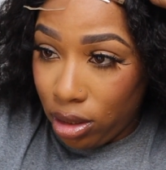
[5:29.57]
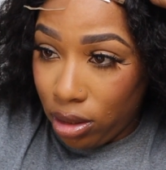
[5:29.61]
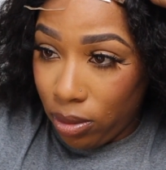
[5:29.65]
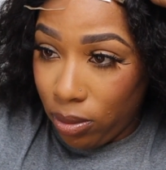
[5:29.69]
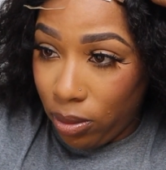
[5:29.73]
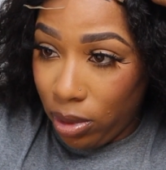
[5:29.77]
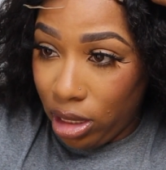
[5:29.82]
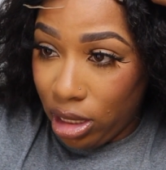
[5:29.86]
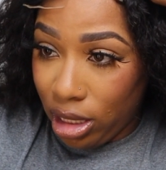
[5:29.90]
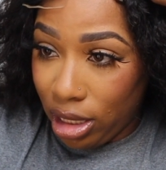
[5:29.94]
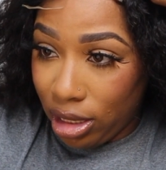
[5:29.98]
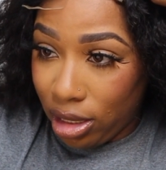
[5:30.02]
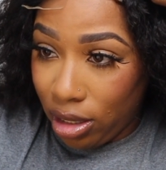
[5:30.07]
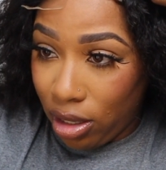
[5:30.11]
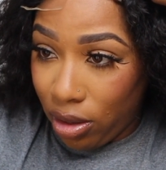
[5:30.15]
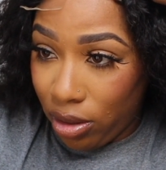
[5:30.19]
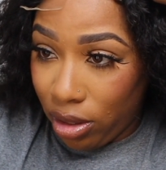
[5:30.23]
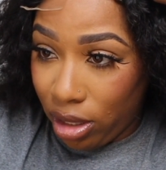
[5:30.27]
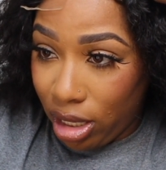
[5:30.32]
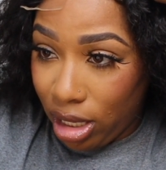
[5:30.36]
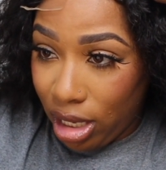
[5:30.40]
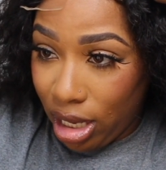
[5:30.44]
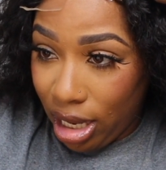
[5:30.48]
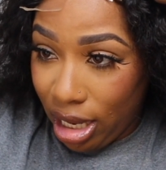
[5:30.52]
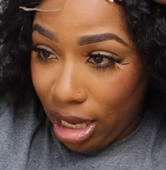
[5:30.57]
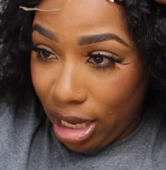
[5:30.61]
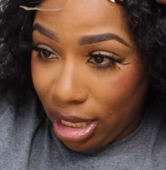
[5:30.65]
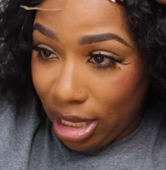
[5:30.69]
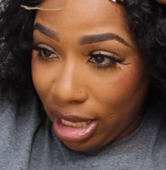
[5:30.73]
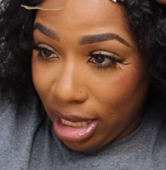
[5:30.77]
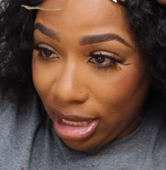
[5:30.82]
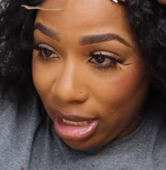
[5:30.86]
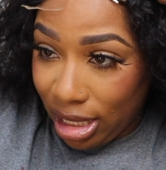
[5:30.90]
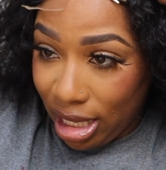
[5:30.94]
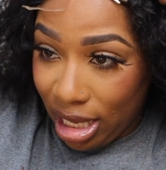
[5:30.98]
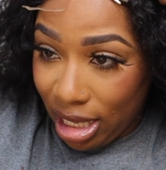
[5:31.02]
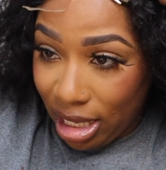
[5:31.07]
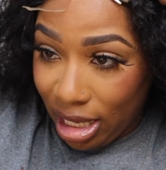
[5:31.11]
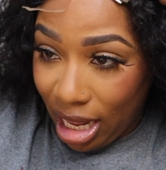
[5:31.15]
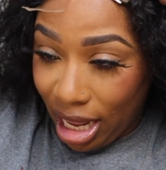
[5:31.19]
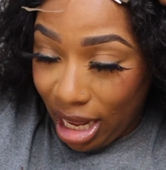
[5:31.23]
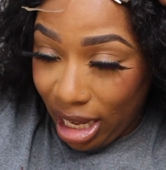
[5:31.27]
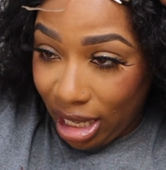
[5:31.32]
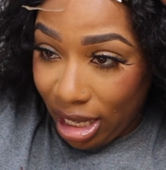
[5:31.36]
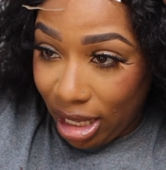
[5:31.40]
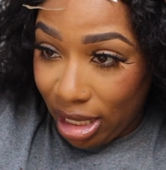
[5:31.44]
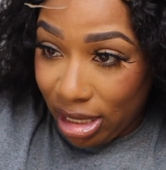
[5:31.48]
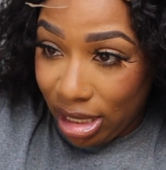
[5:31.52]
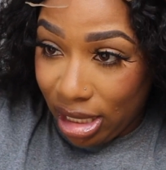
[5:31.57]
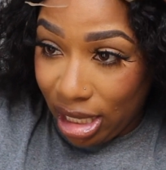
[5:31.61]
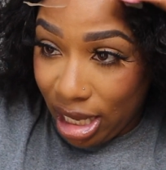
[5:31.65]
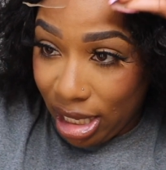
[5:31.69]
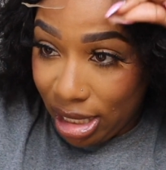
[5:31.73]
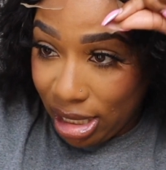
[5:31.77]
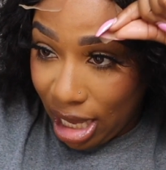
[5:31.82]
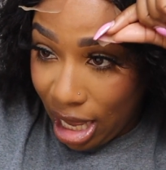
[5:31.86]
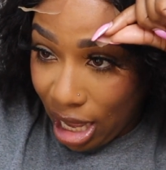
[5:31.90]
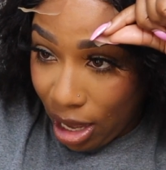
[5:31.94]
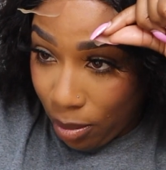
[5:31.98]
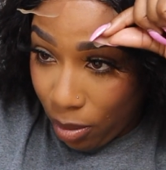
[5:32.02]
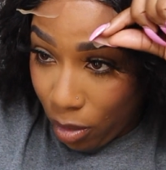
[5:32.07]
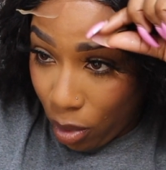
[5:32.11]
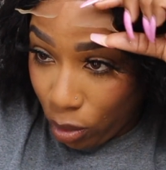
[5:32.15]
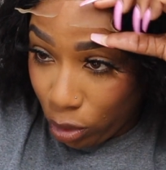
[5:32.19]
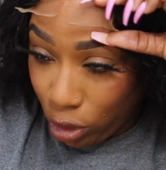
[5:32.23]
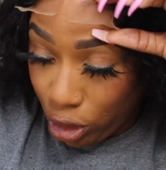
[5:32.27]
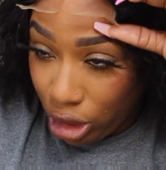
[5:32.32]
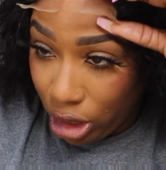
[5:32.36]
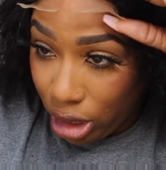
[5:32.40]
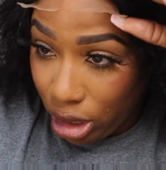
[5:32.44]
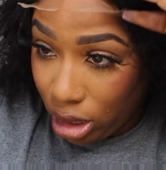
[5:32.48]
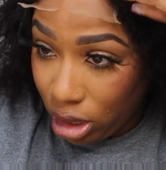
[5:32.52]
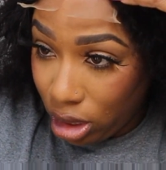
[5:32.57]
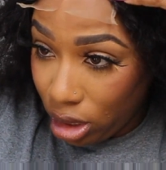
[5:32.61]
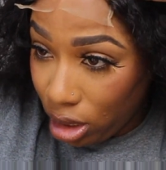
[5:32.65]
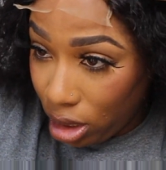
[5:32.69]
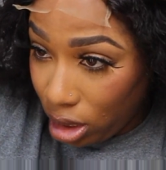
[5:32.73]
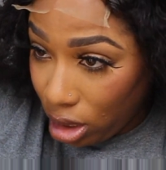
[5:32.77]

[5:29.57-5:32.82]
we just gonna cut this in like zigzag motion.